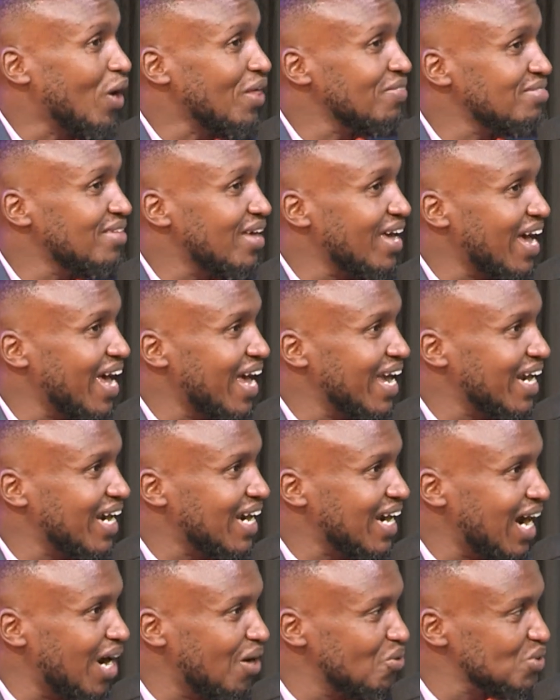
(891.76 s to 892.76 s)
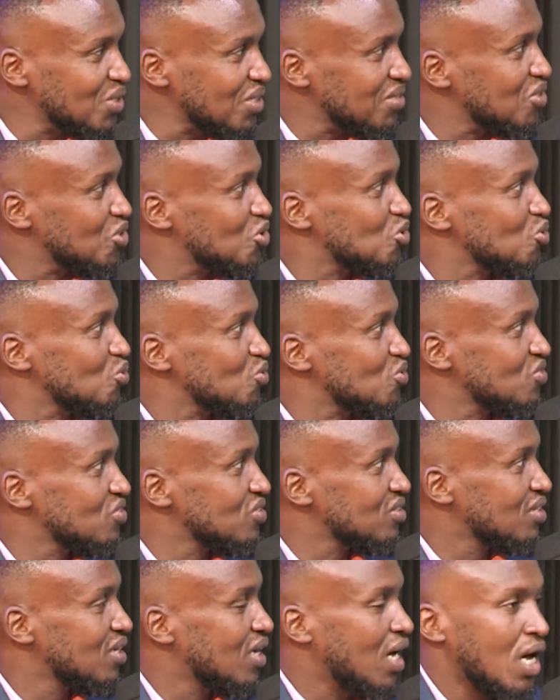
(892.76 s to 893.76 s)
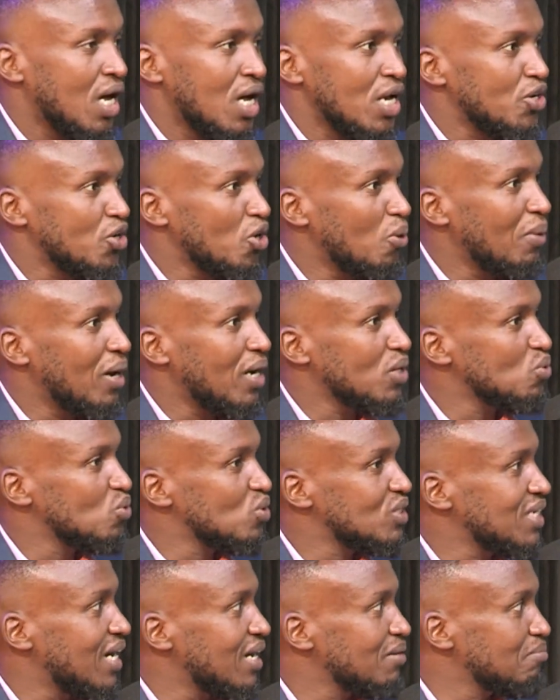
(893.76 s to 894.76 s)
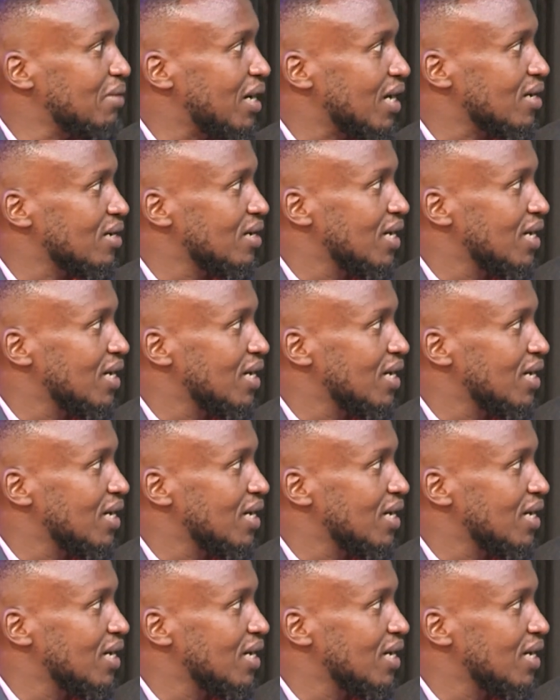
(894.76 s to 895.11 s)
When they encounter the truth, no man will turn back.